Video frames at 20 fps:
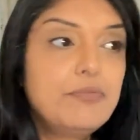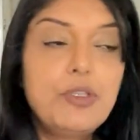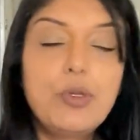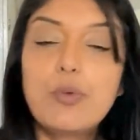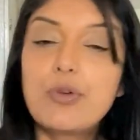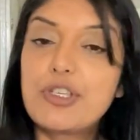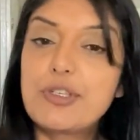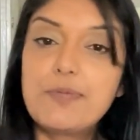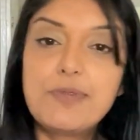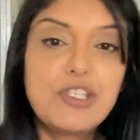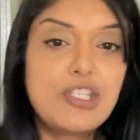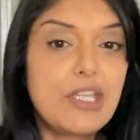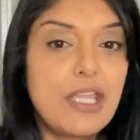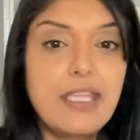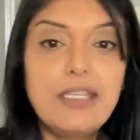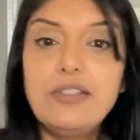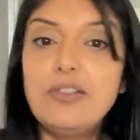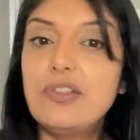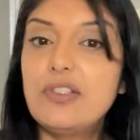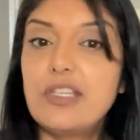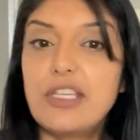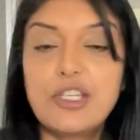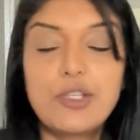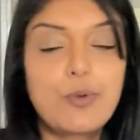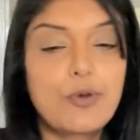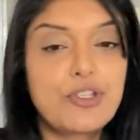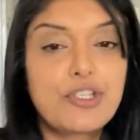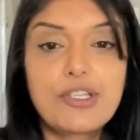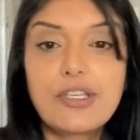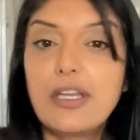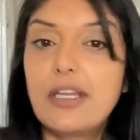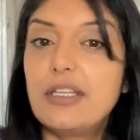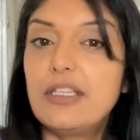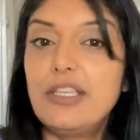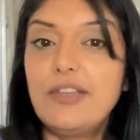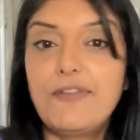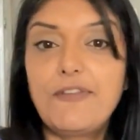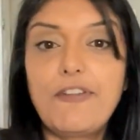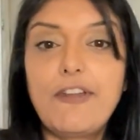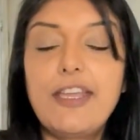your washing machine, your dishwasher,
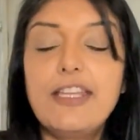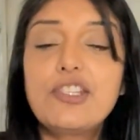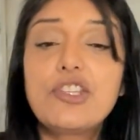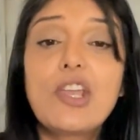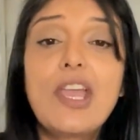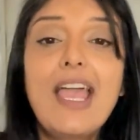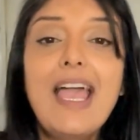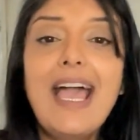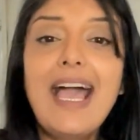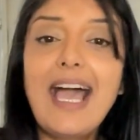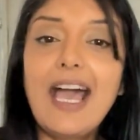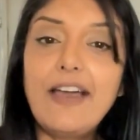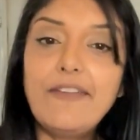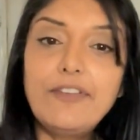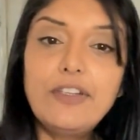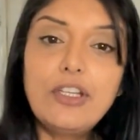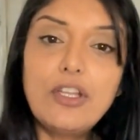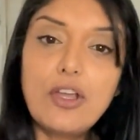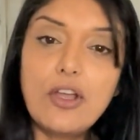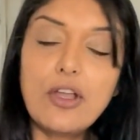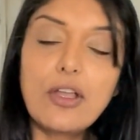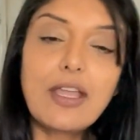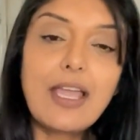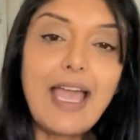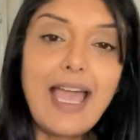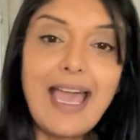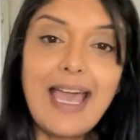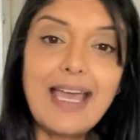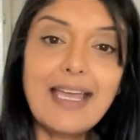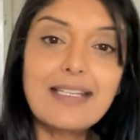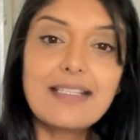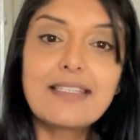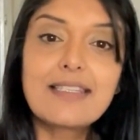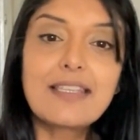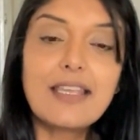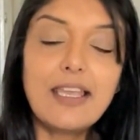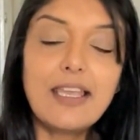your fridge, have a look at